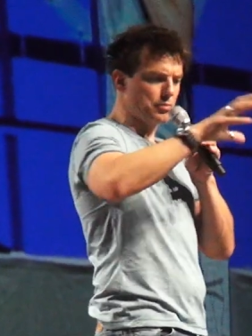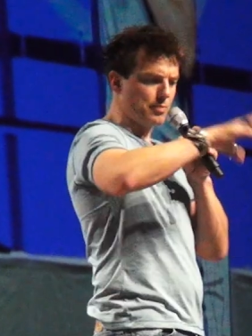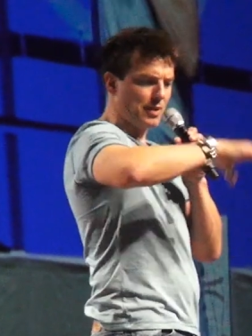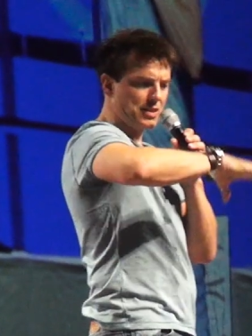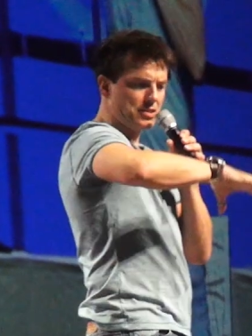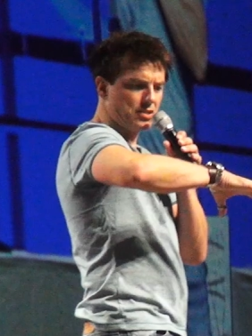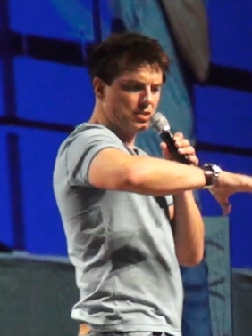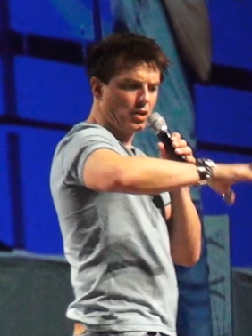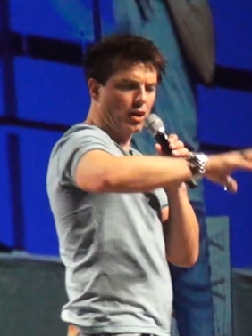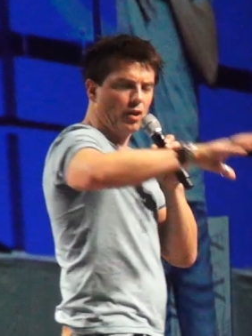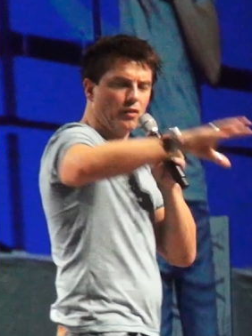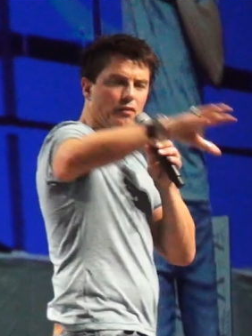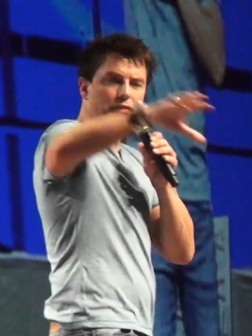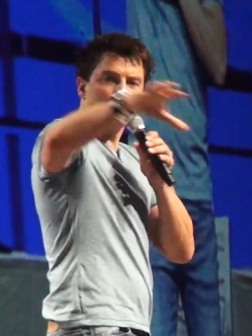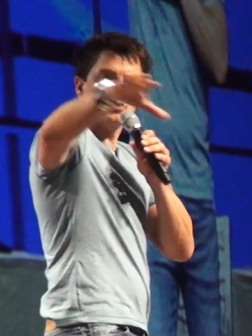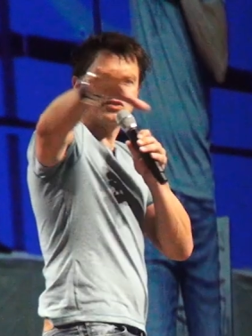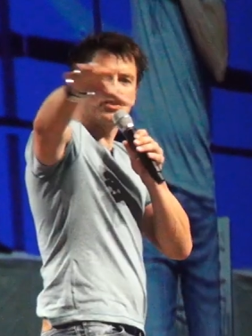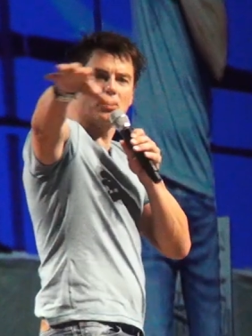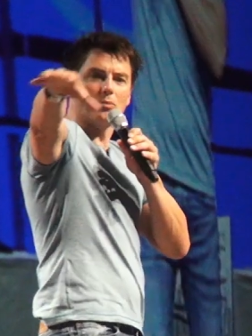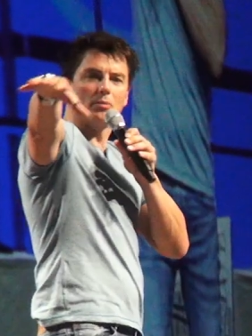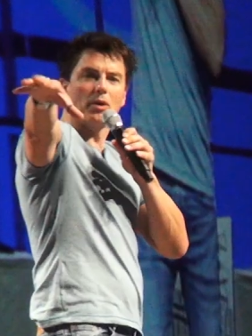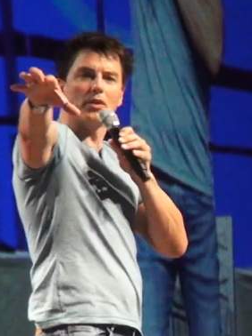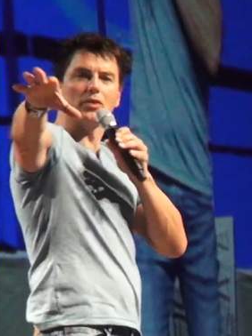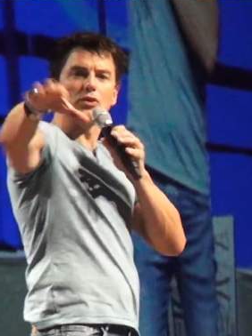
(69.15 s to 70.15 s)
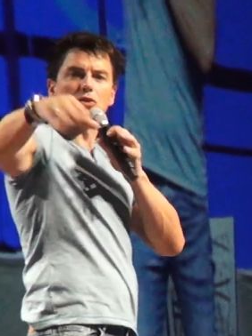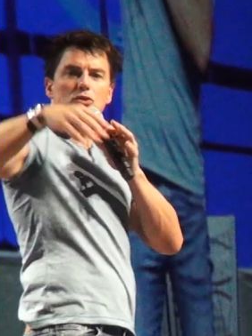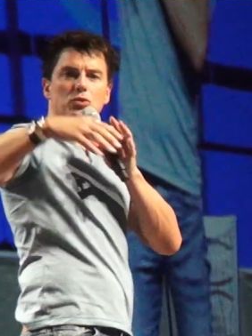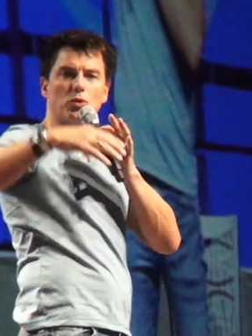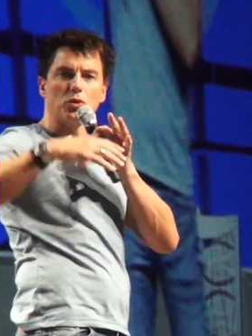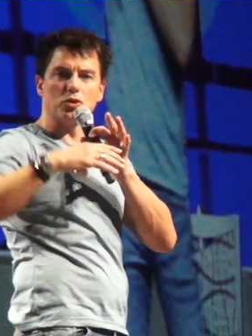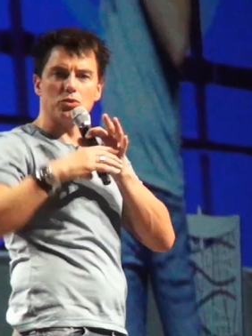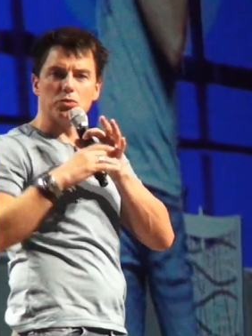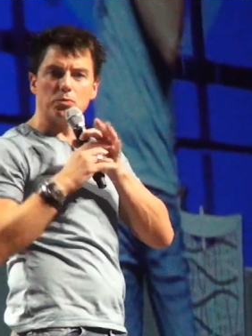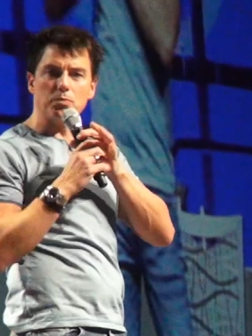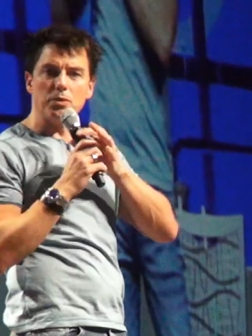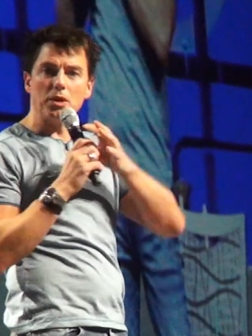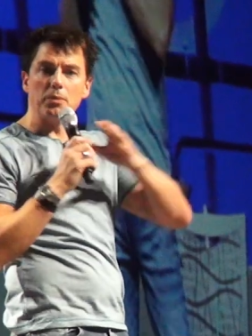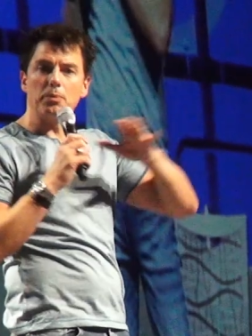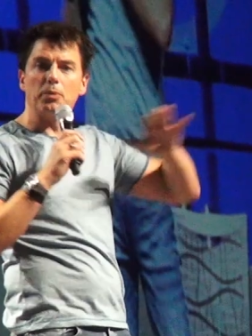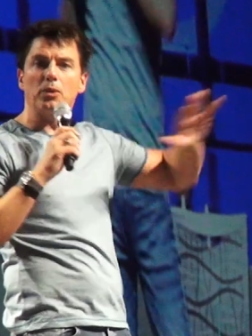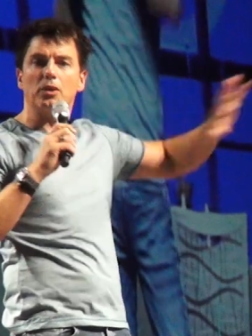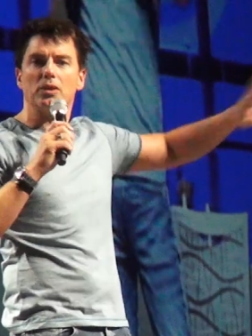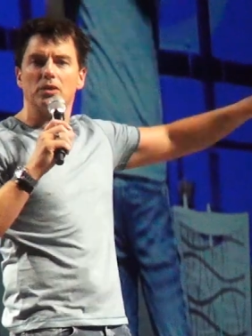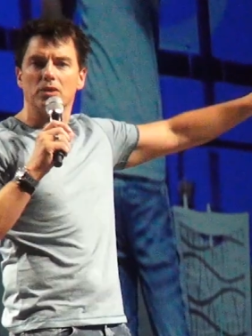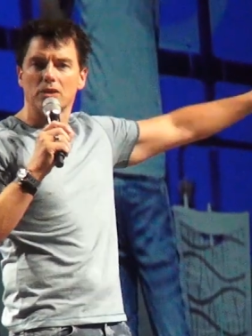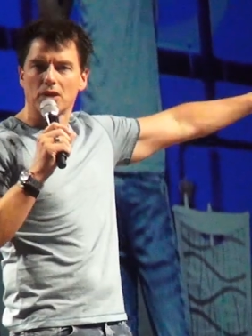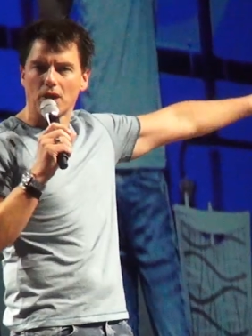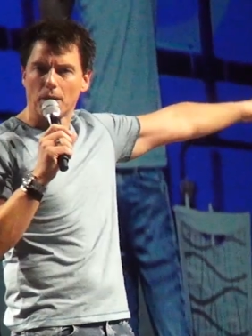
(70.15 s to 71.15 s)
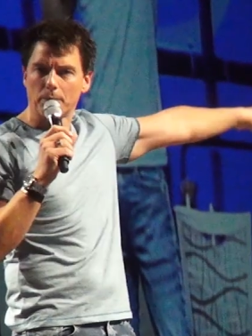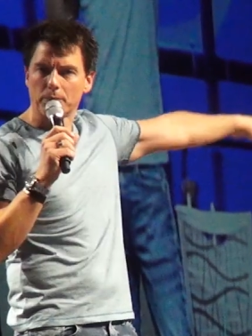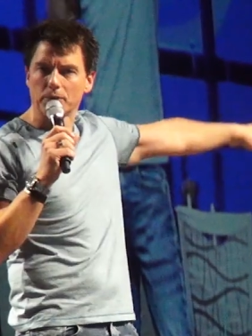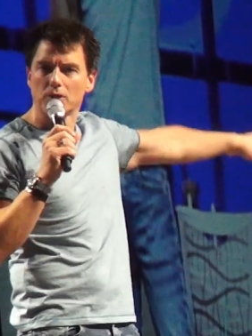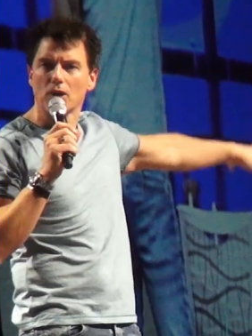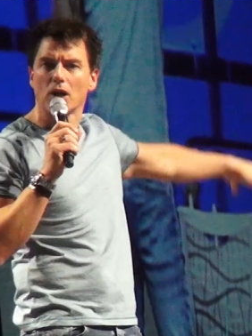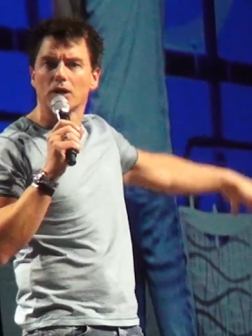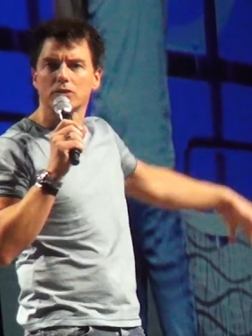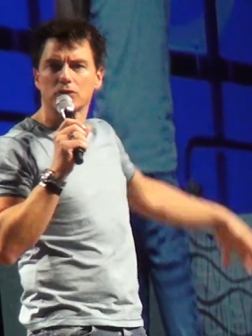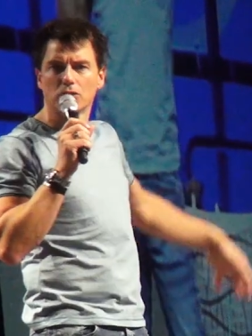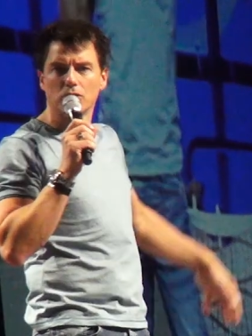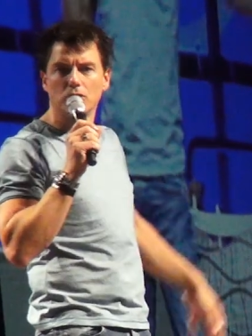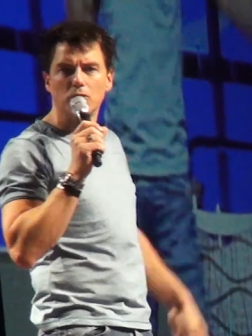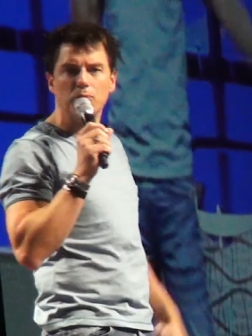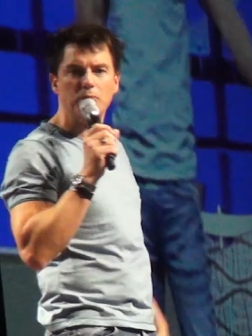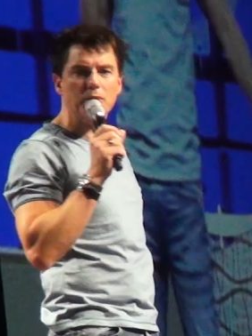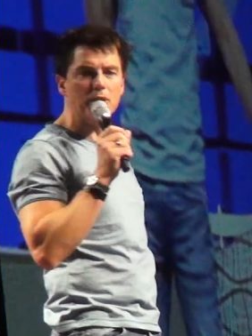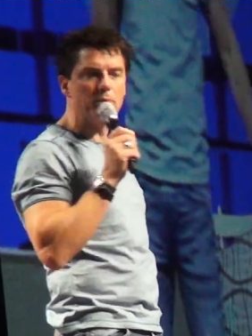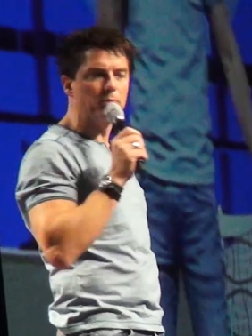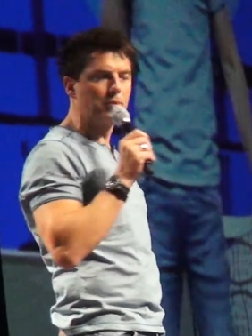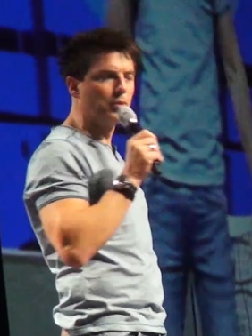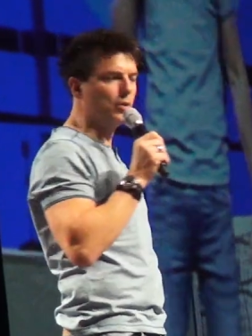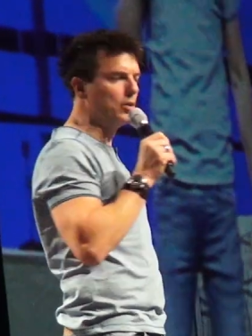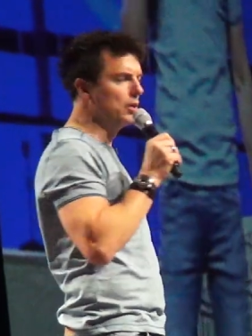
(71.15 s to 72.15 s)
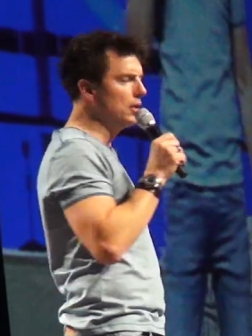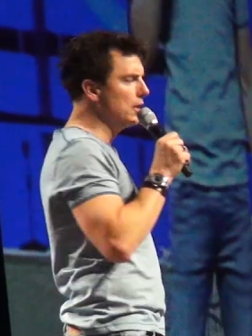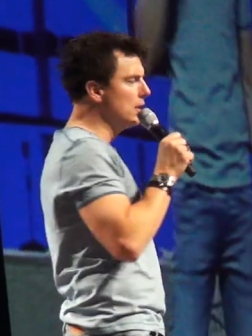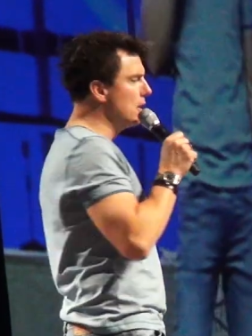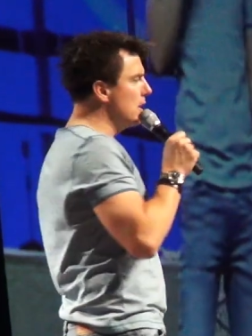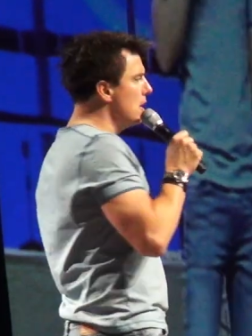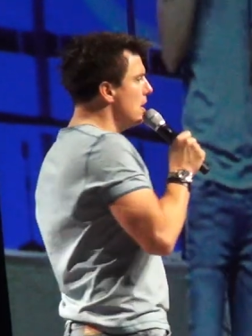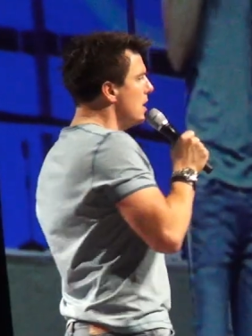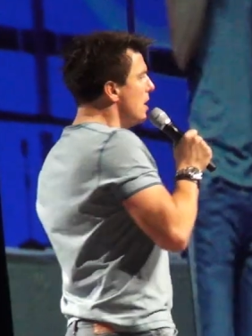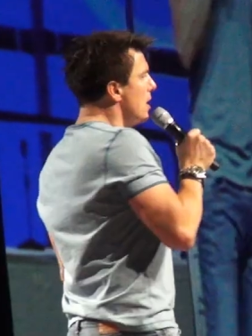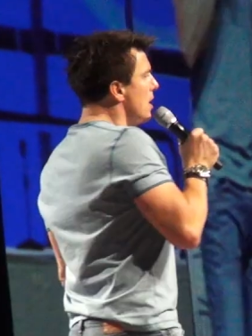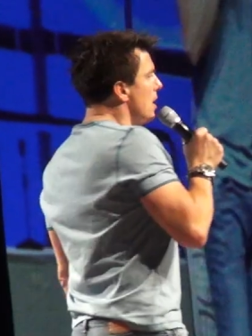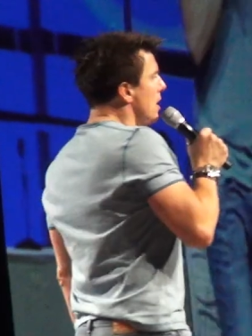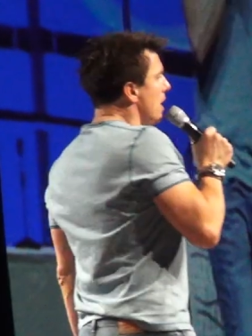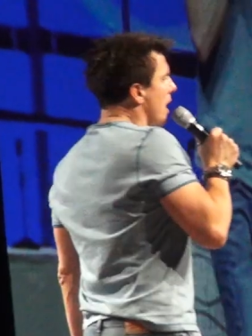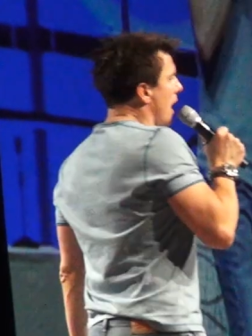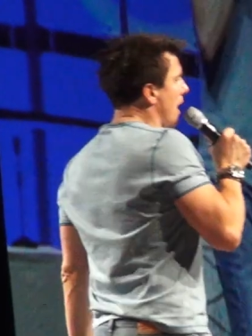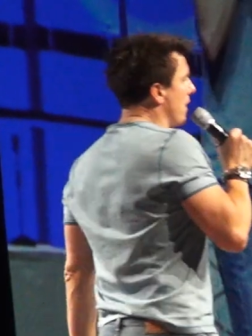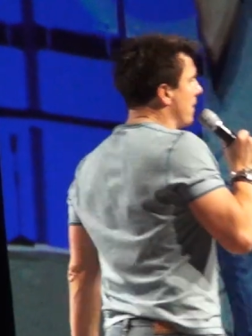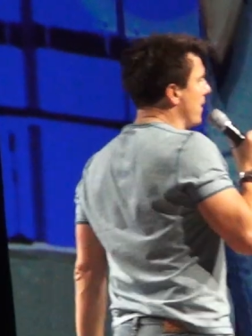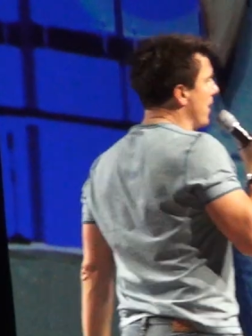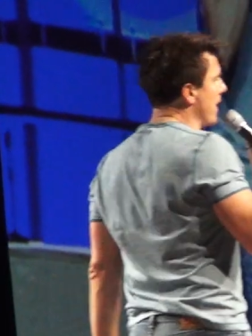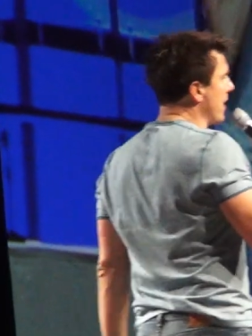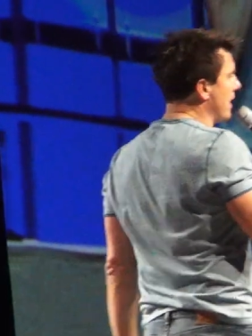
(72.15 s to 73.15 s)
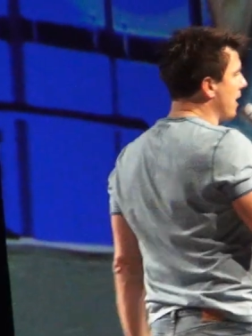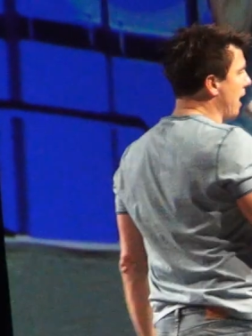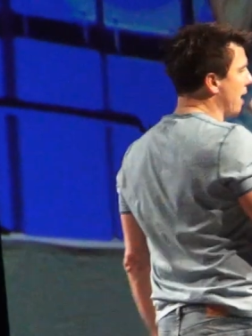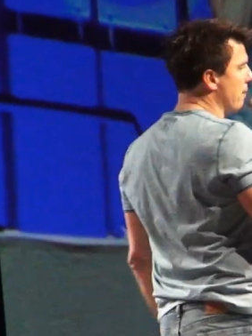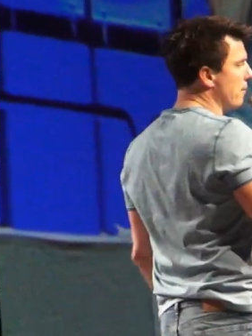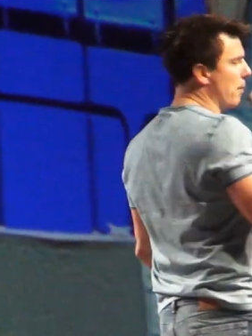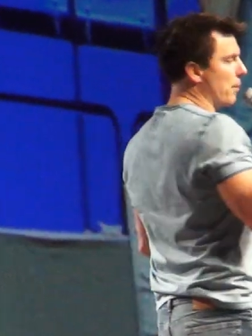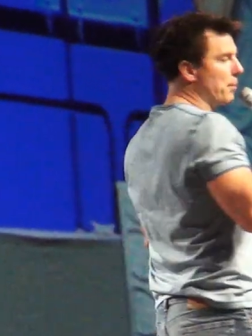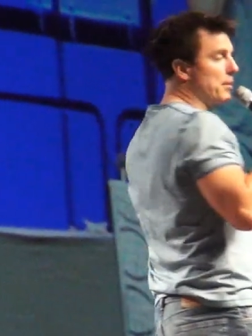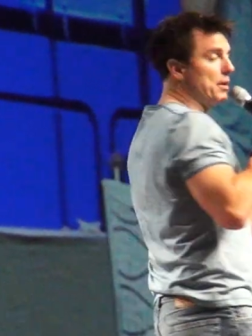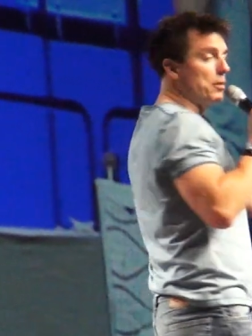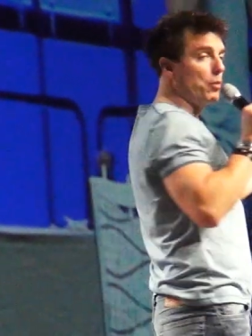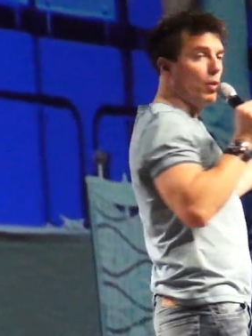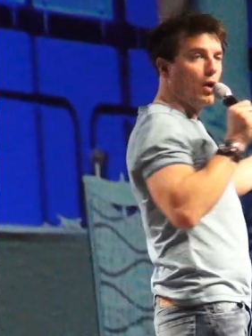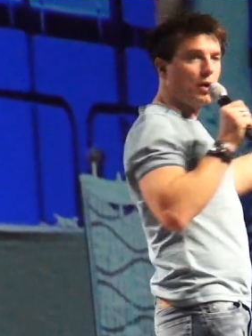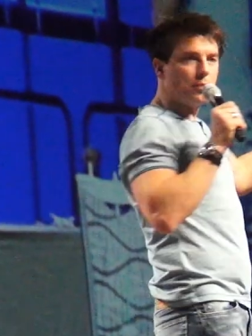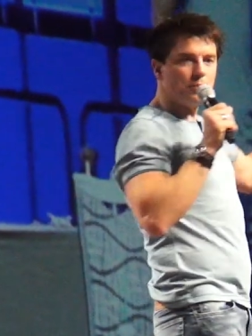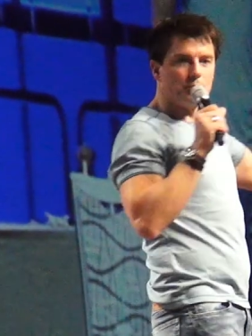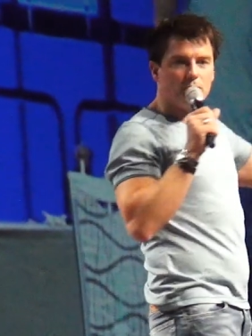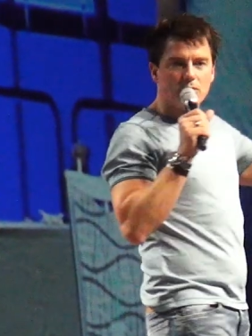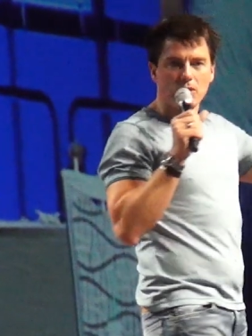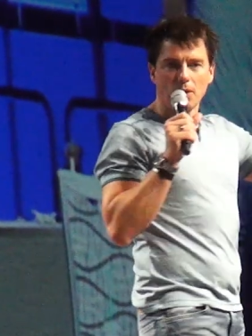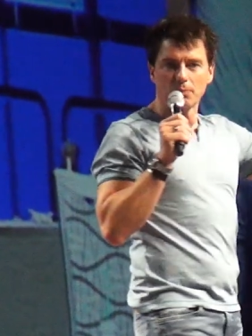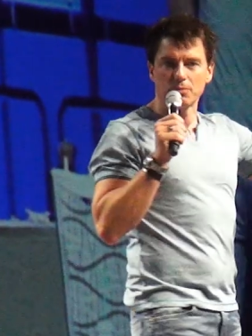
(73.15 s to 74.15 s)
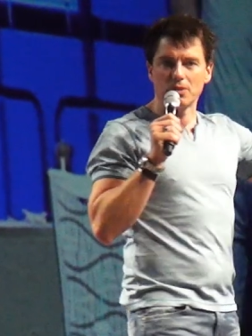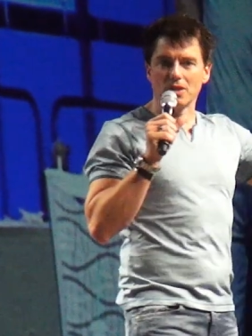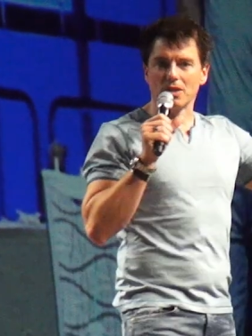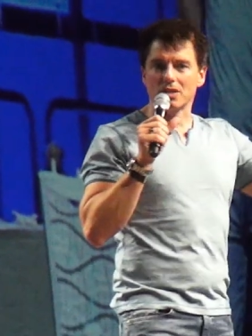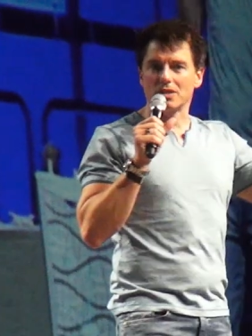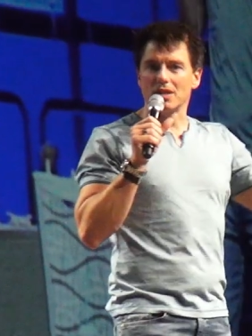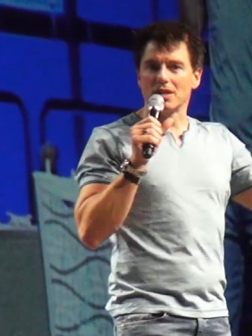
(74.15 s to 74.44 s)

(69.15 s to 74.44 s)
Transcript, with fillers: it was myself and some other Torchwood people and a couple of Doctor Who people, and they came up and he walked up to the